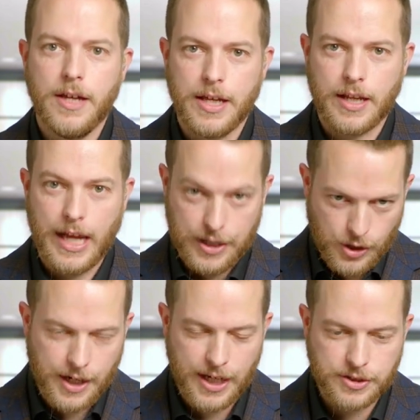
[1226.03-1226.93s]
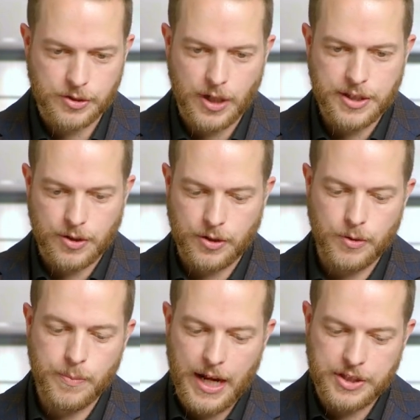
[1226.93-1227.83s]
and as are
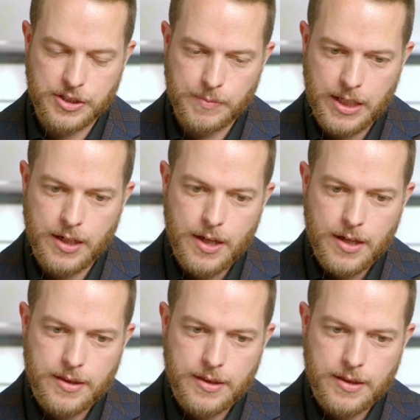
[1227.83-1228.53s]
you, but I just mean